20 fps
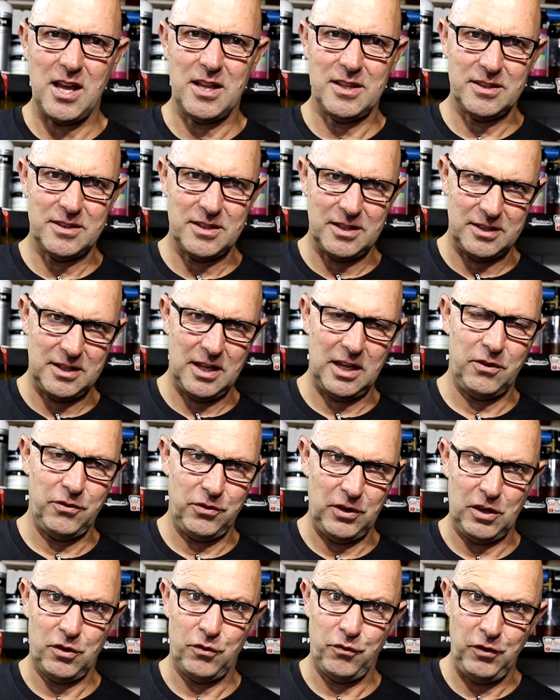
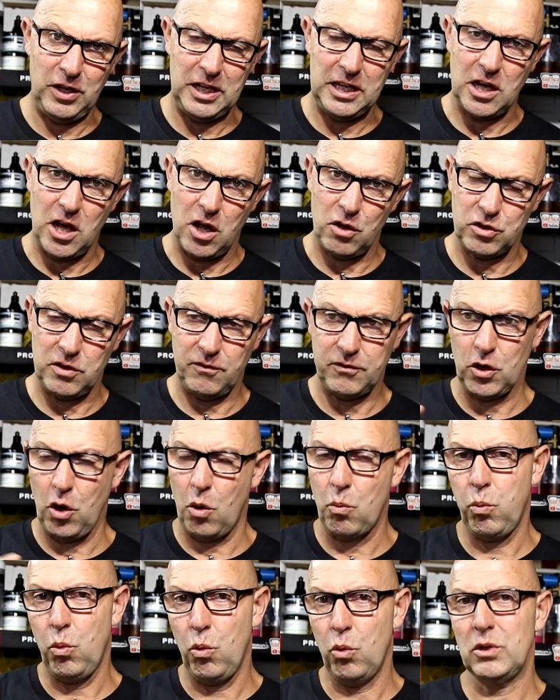underneath this video. So if you've
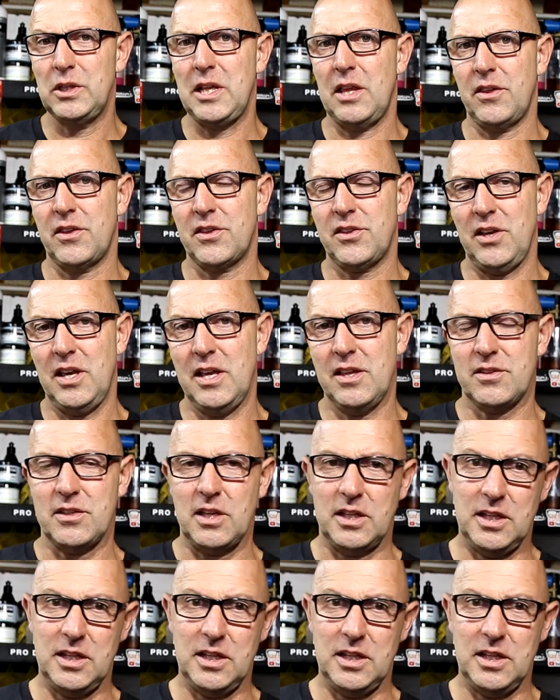got worn leather seats